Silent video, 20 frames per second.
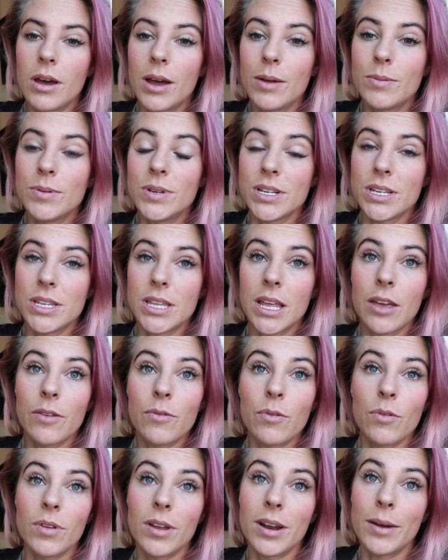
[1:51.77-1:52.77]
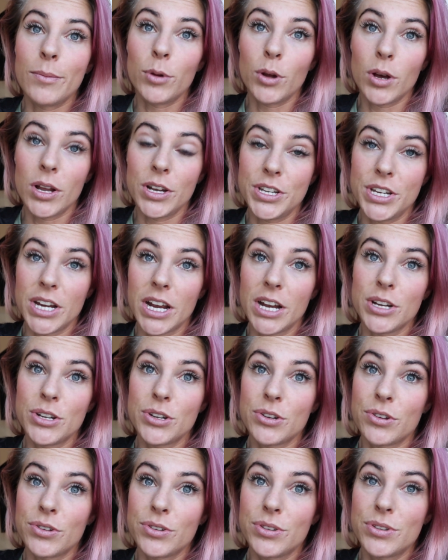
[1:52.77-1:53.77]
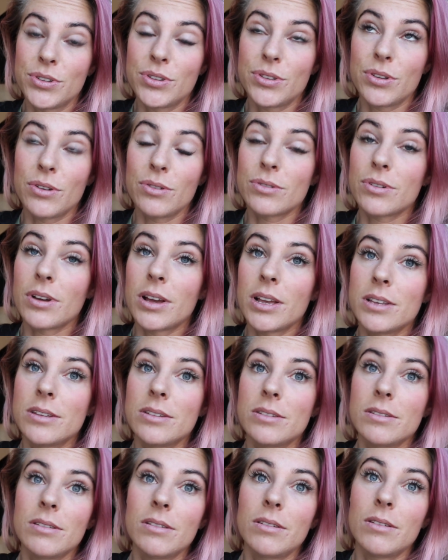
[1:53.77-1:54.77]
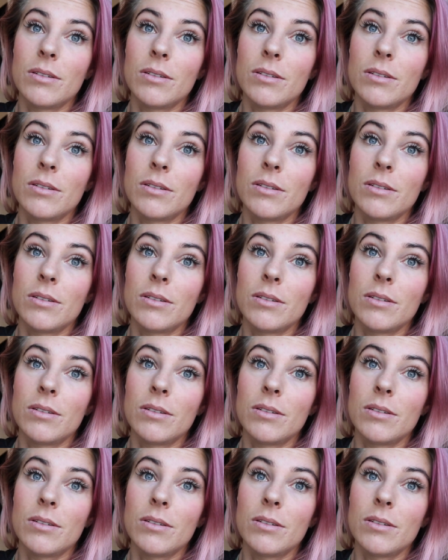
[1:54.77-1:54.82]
I'm just thankful that I'm not a judge because those guys